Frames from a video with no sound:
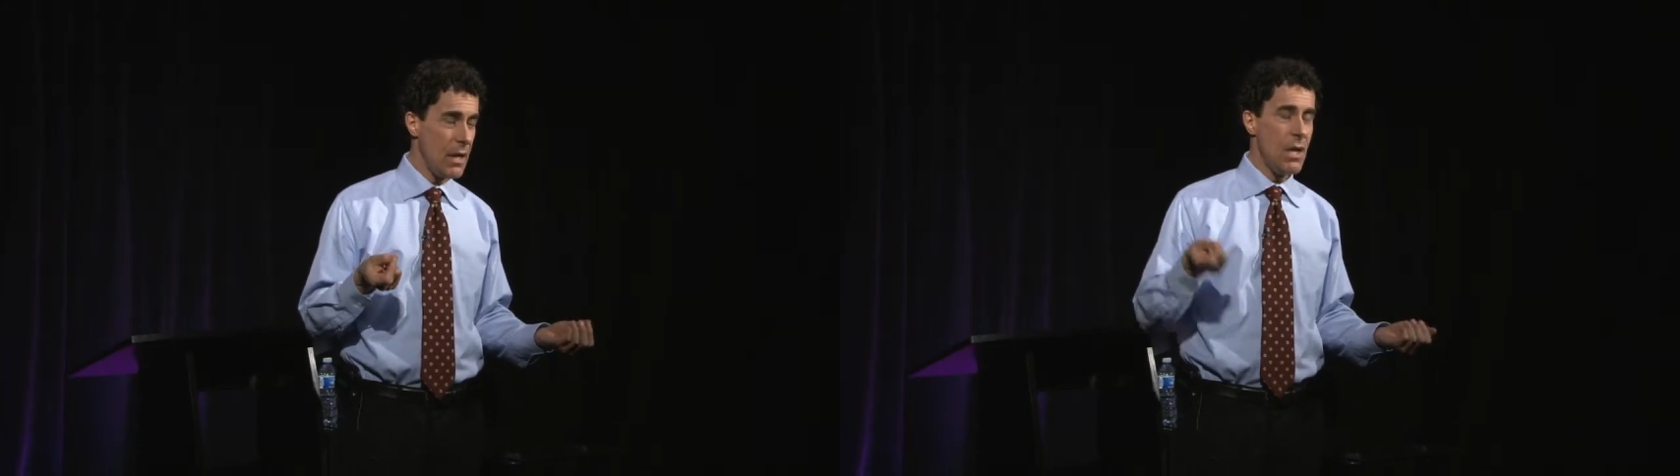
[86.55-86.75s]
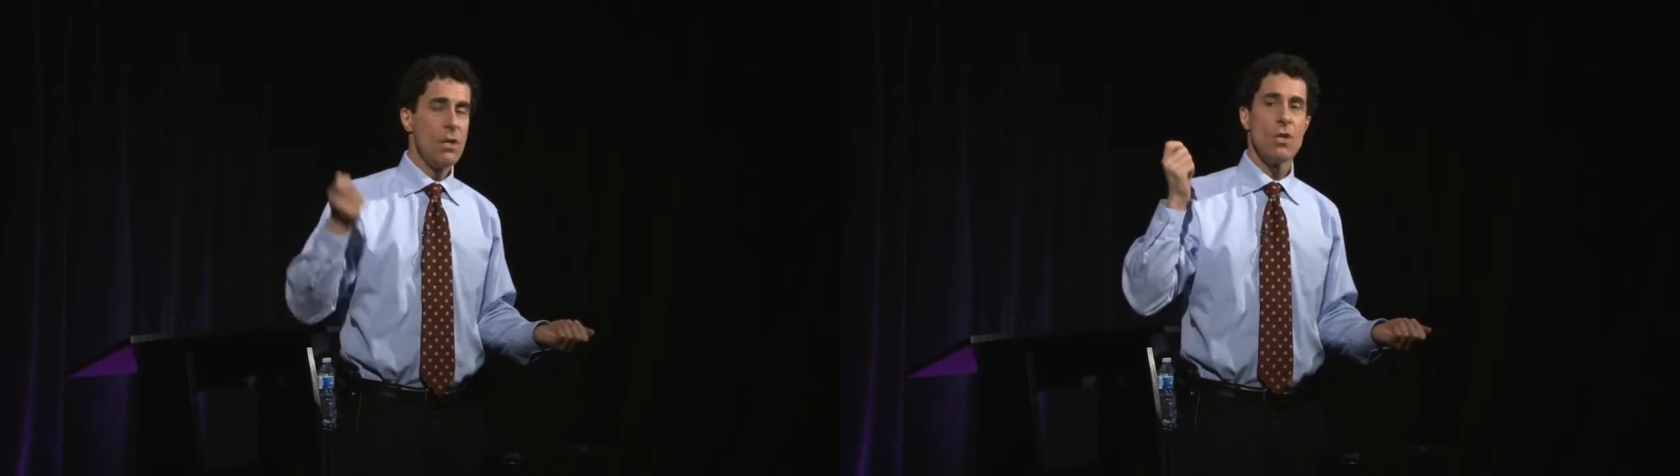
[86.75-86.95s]

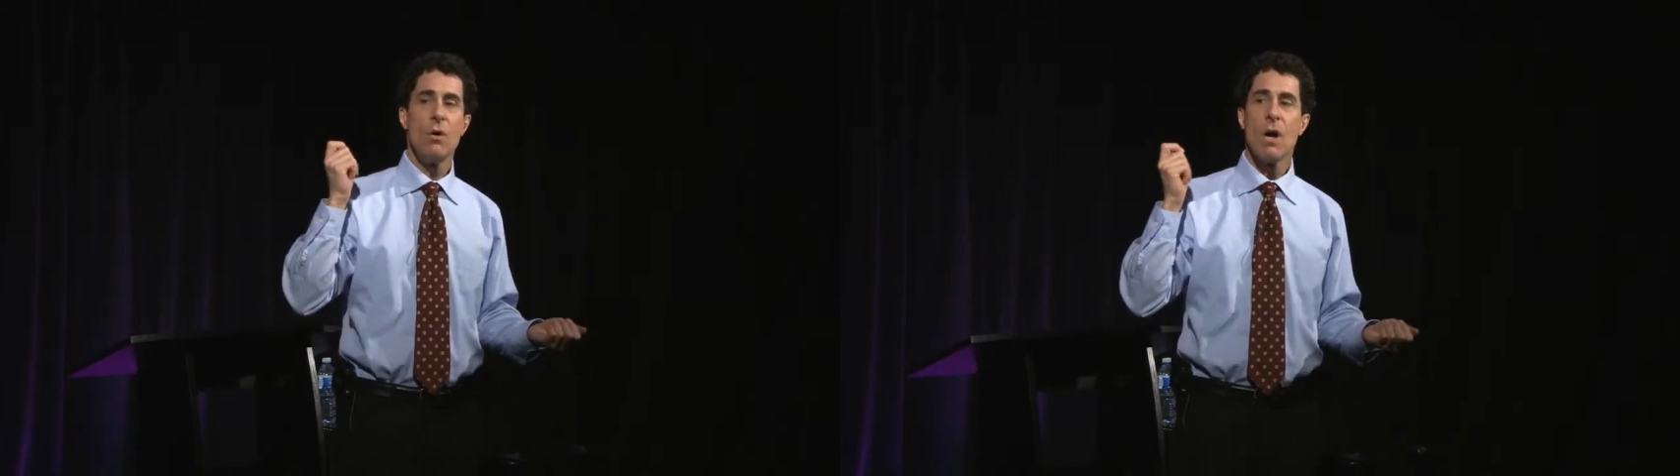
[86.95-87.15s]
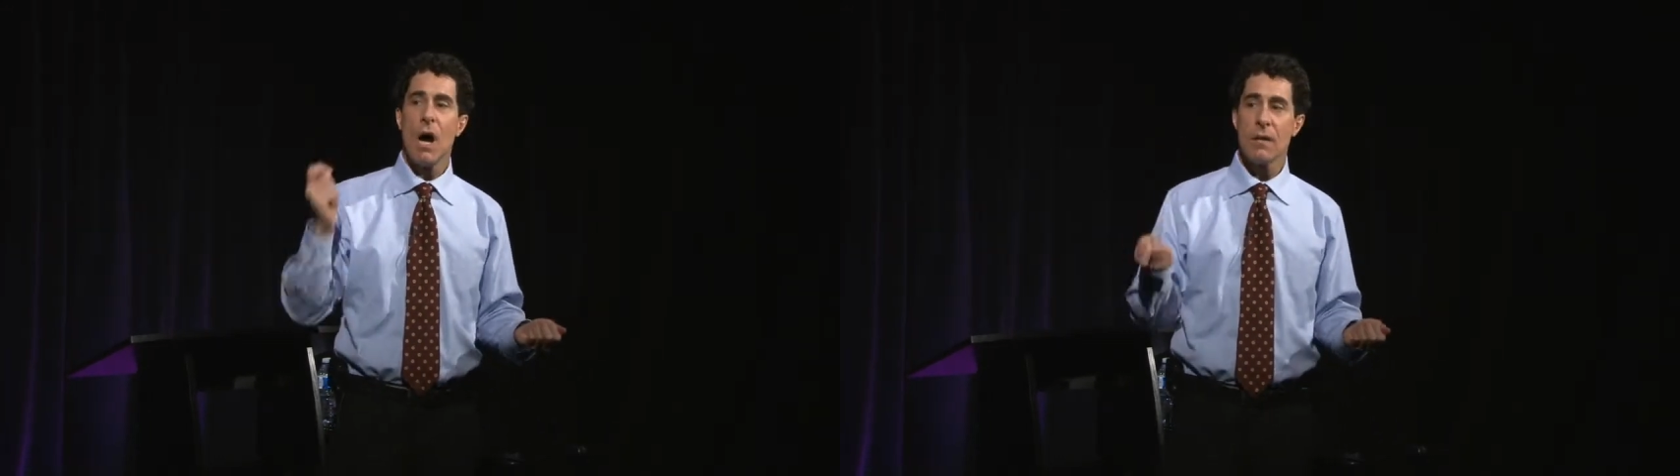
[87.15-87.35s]

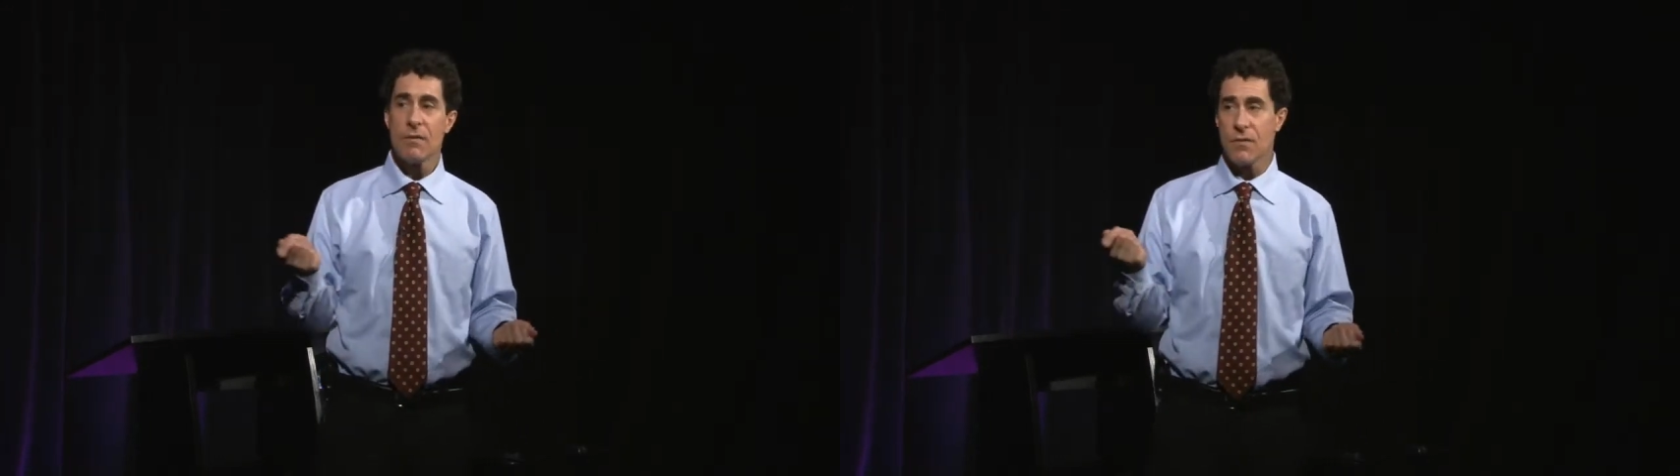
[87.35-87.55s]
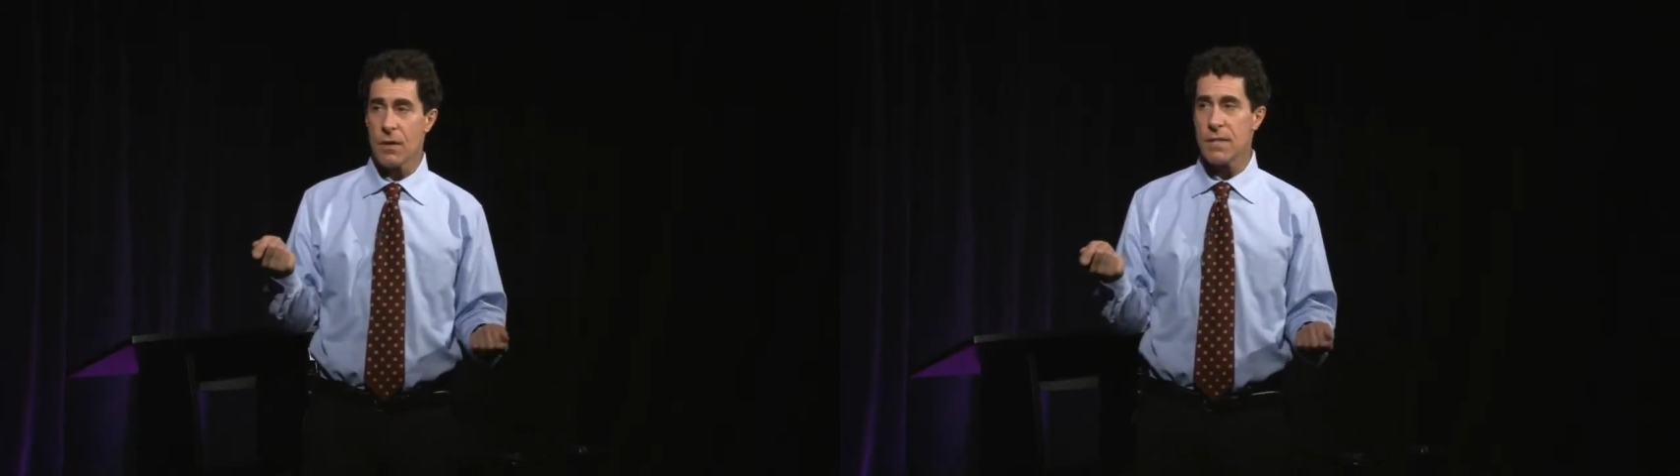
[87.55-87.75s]
So
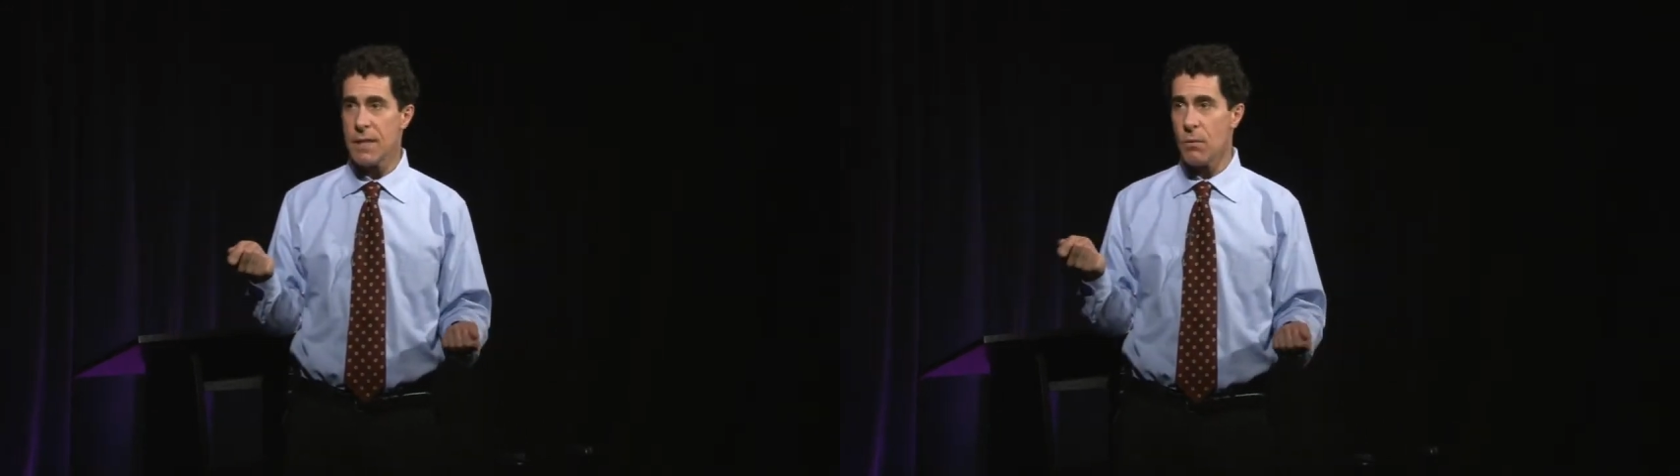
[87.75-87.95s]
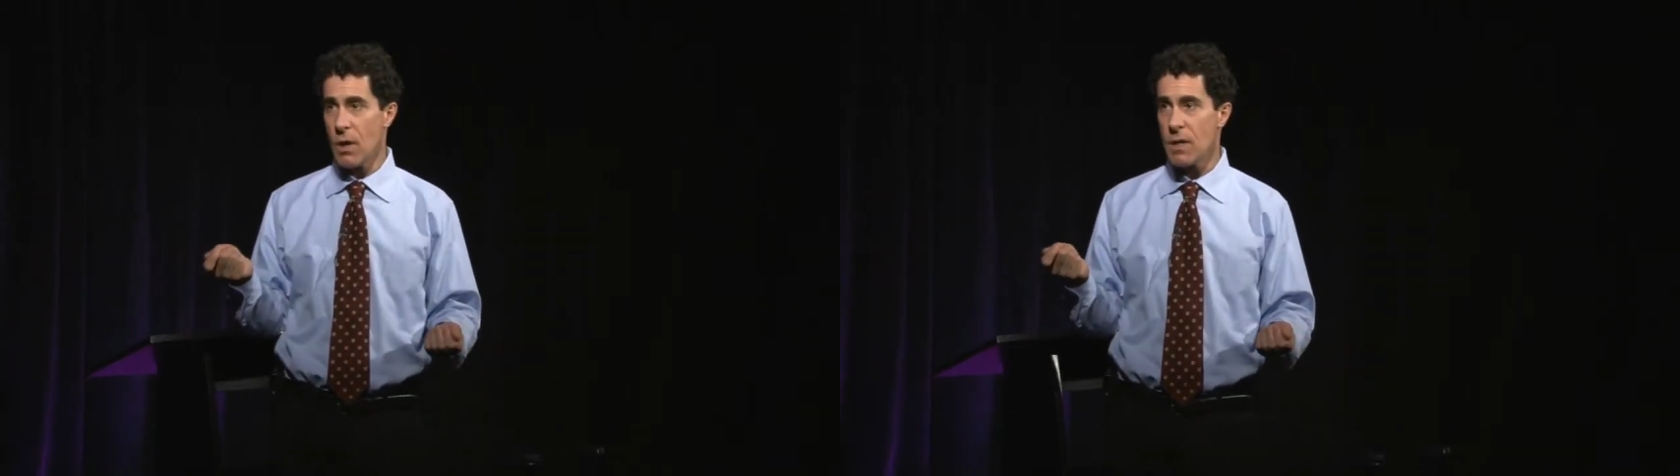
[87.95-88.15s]
cognitive
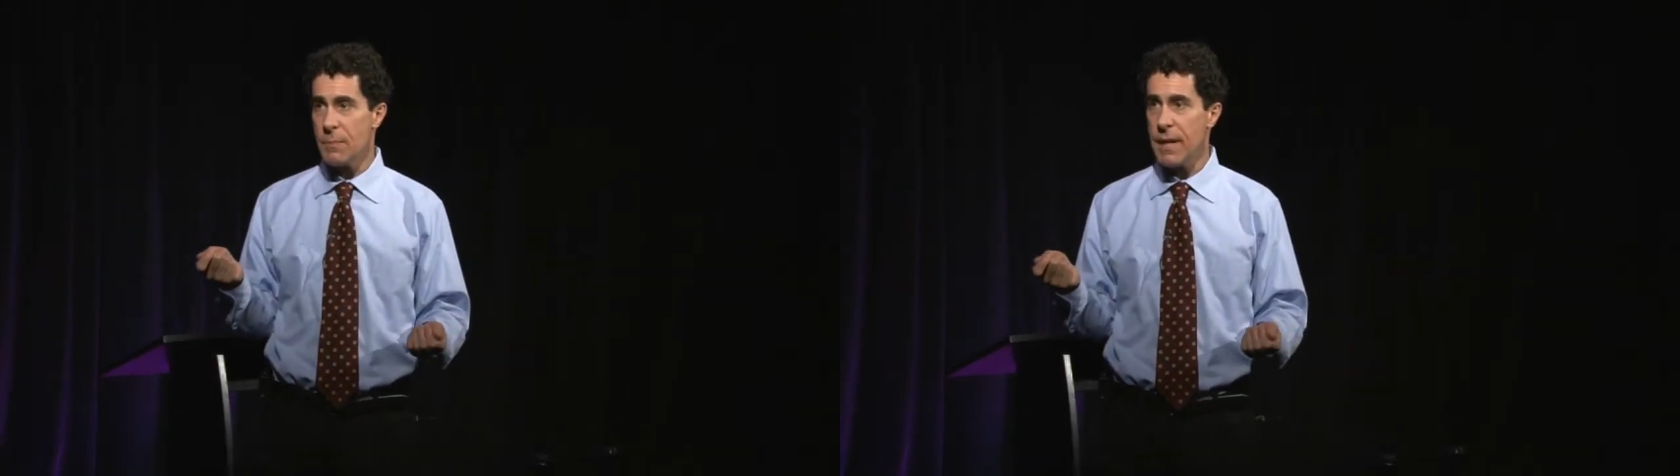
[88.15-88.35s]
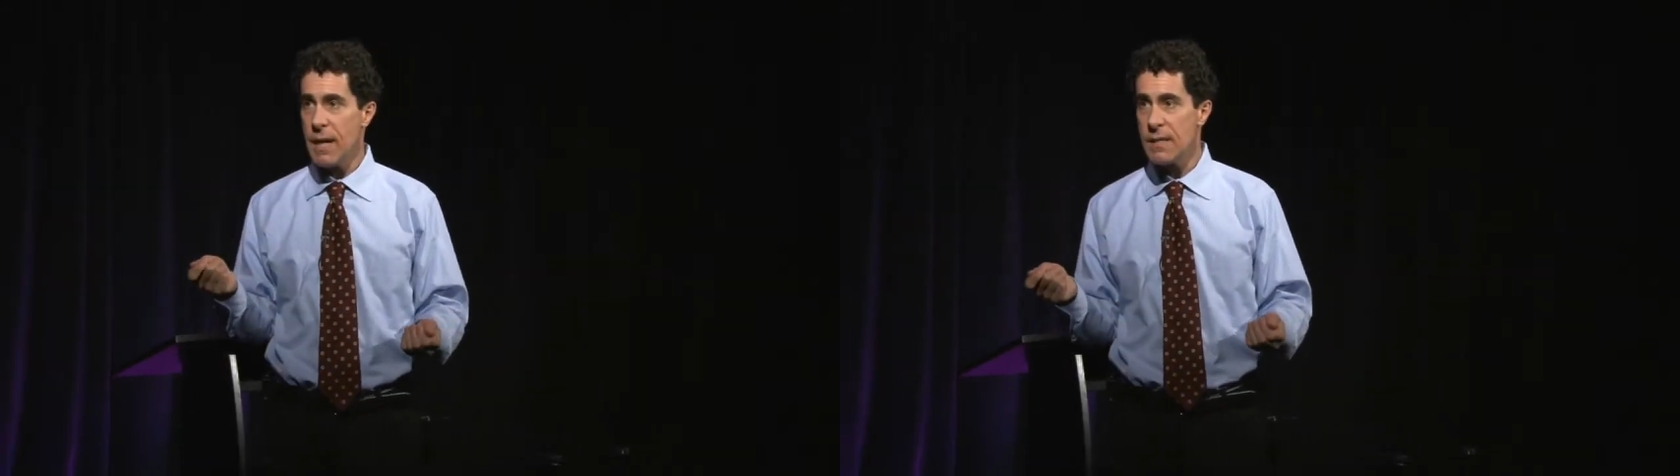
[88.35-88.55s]
diversity works
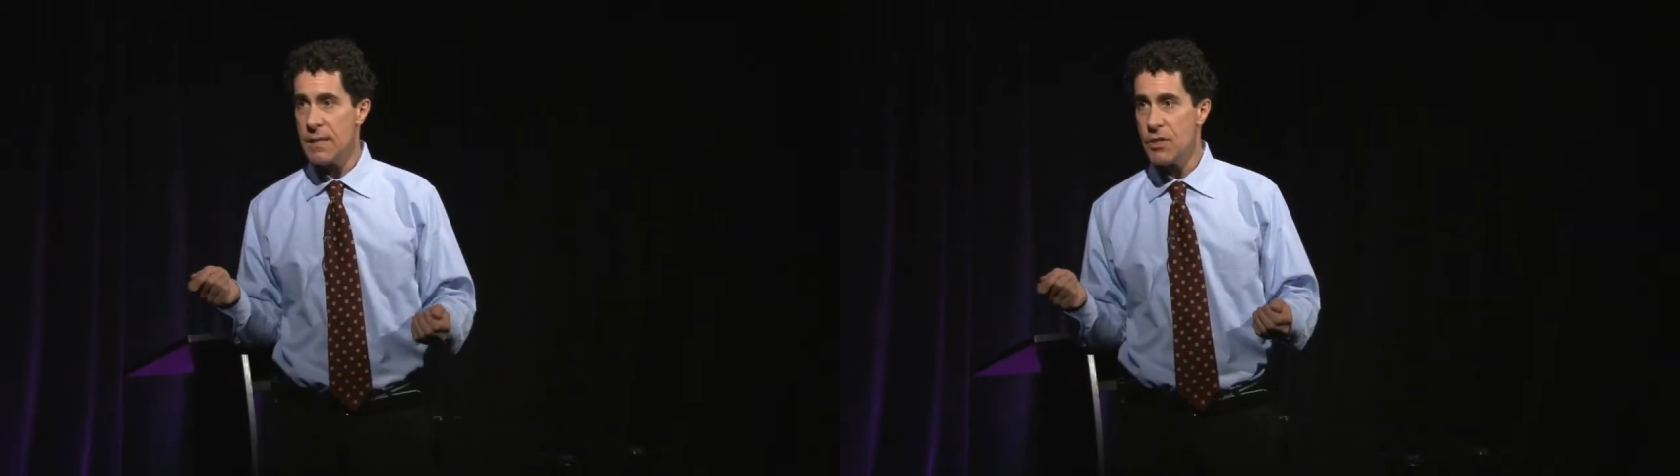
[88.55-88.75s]
because